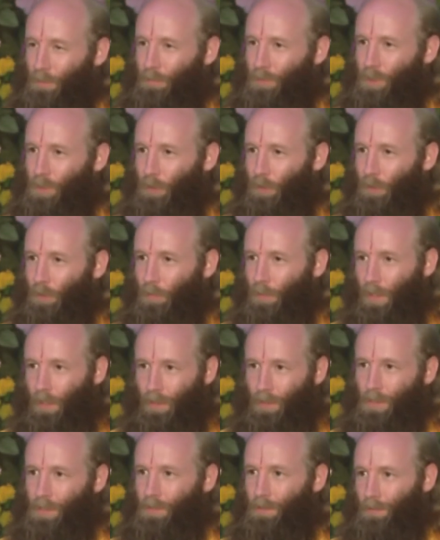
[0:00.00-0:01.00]
of stone,
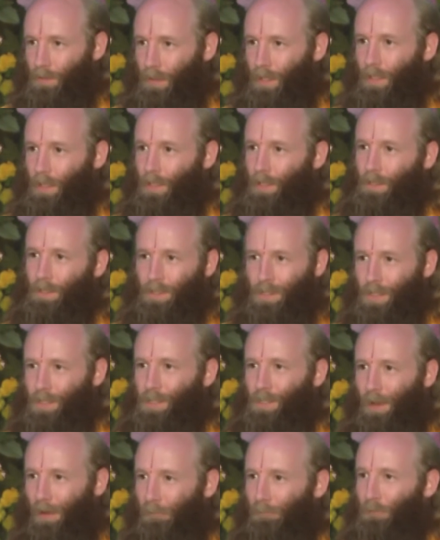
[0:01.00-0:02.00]
because He is,
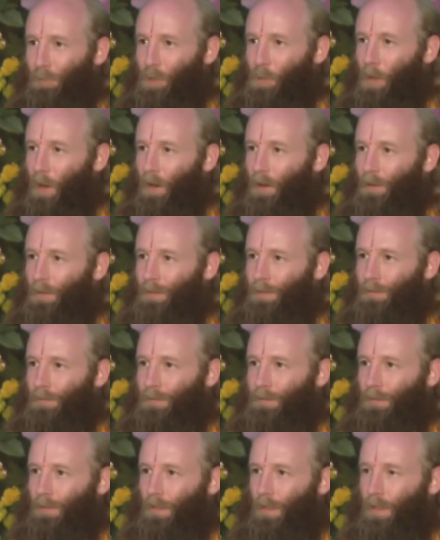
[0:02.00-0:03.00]
He's everywhere,
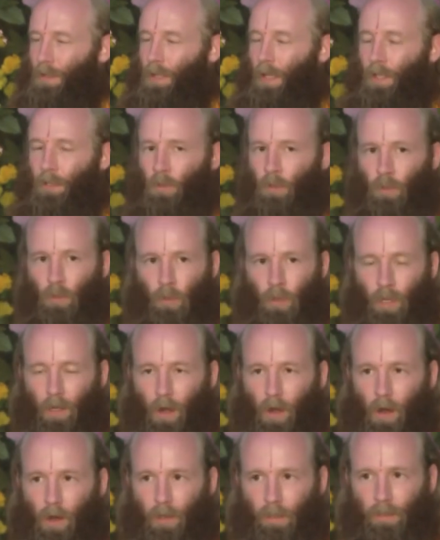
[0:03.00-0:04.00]
then you're doing
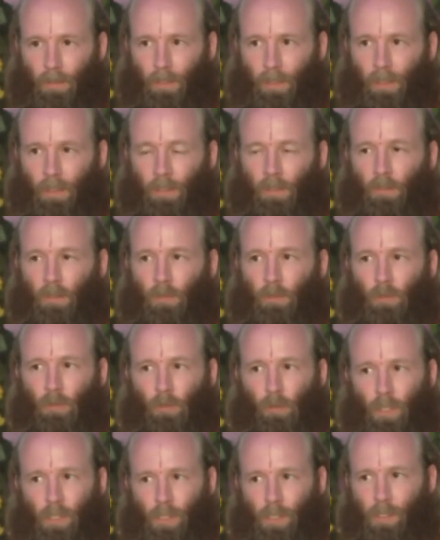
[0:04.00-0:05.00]
arti to
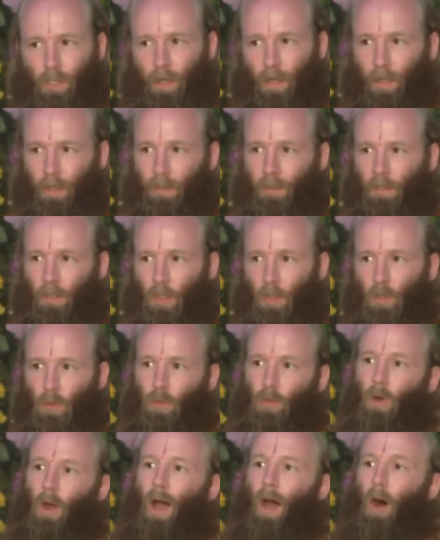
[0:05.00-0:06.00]
Krishna,
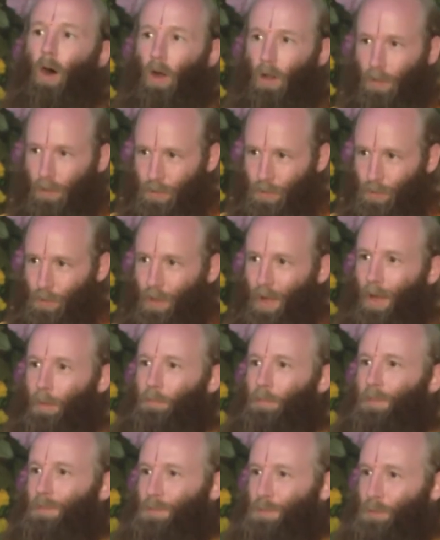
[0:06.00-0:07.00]
who also
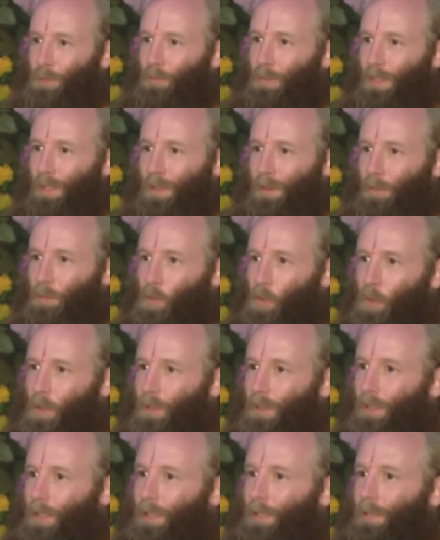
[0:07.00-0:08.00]
happens to be in the
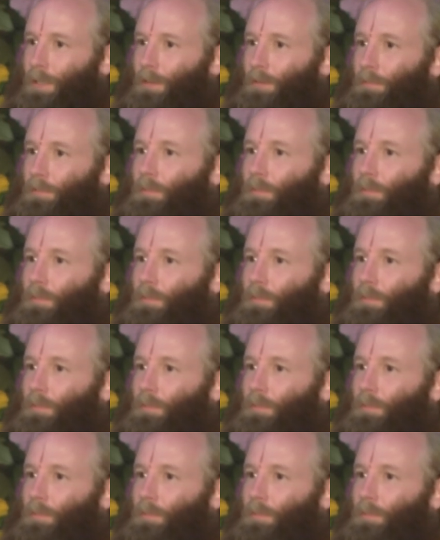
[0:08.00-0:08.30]
murti.